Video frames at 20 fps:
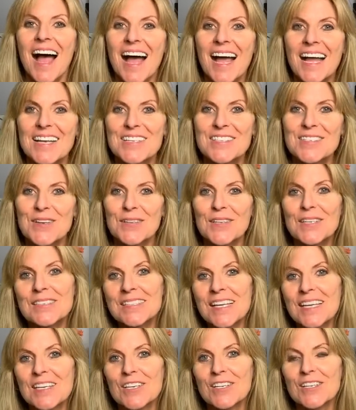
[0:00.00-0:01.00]
Hi, so it
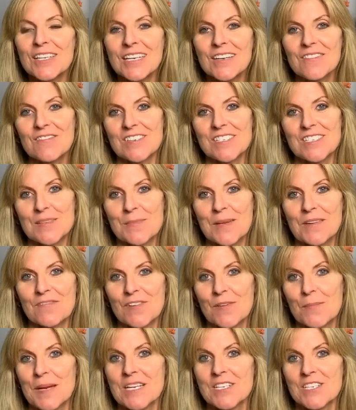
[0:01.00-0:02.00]
looks like you're looking for some
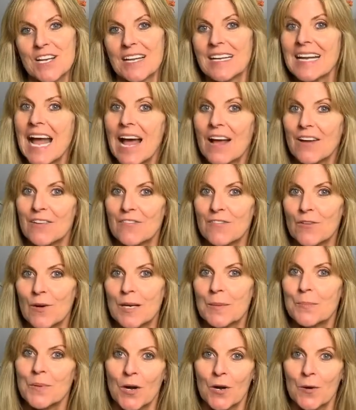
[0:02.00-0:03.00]
information on how to
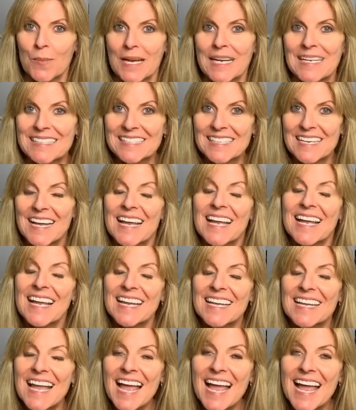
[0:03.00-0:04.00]
avoid probate.
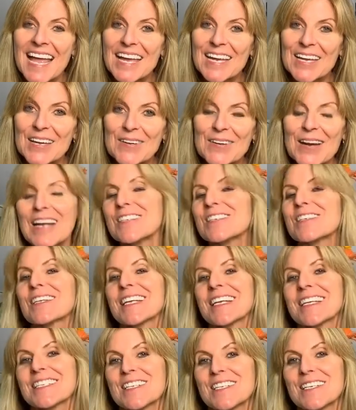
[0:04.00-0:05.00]
Yay,
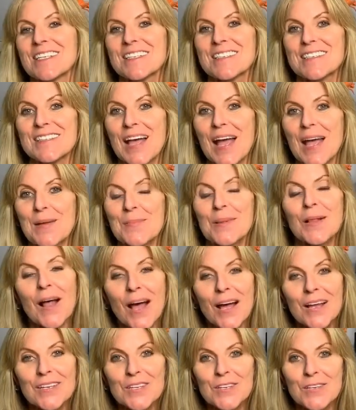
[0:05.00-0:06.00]
congratulations. I
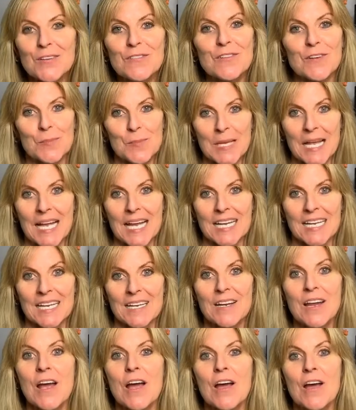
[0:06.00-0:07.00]
applaud you for
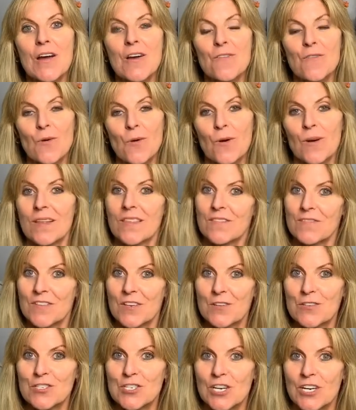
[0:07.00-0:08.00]
planning for the
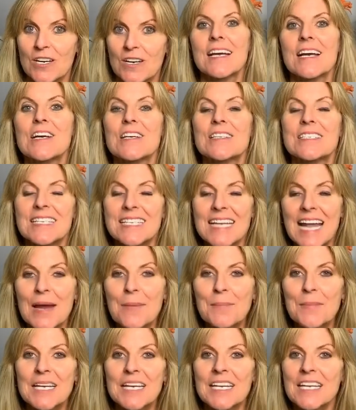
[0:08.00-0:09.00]
future. Today
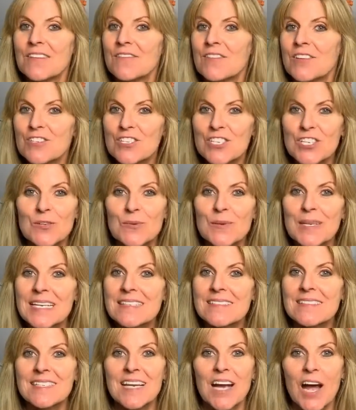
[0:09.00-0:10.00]
I'm gonna to give you two
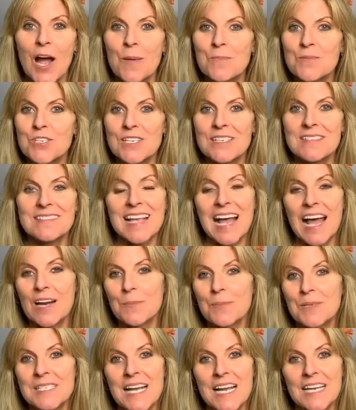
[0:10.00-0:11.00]
easy options how
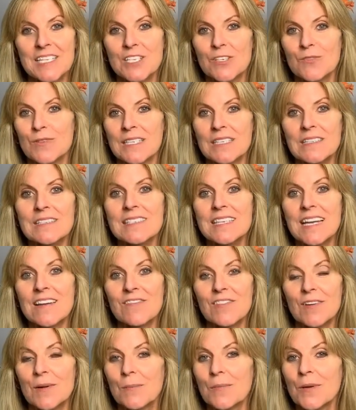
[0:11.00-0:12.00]
to protect your real
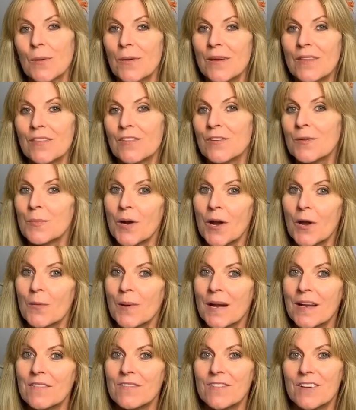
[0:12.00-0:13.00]
estate from going through
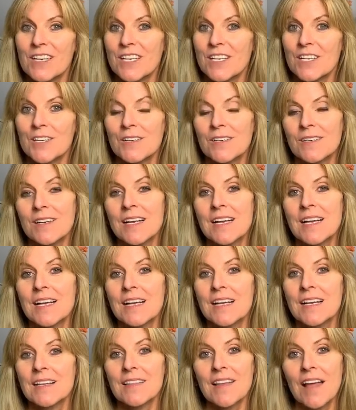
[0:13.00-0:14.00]
probate for your
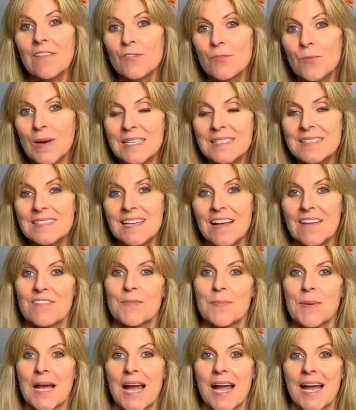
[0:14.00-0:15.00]
loved ones
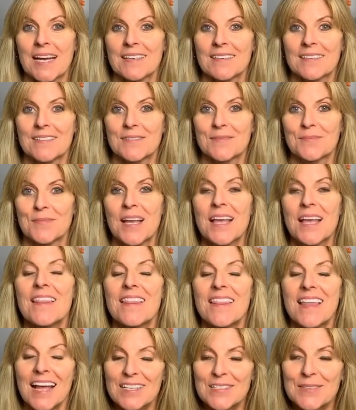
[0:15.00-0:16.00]
left behind.
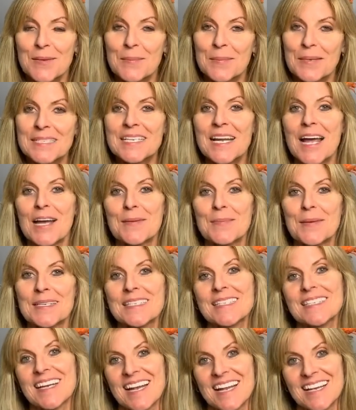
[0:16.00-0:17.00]
That's what I'm gonna talk about
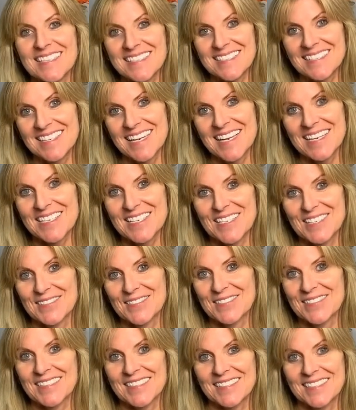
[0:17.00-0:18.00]
today. Stay
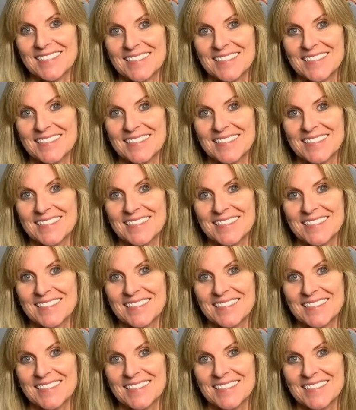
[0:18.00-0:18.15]
tuned.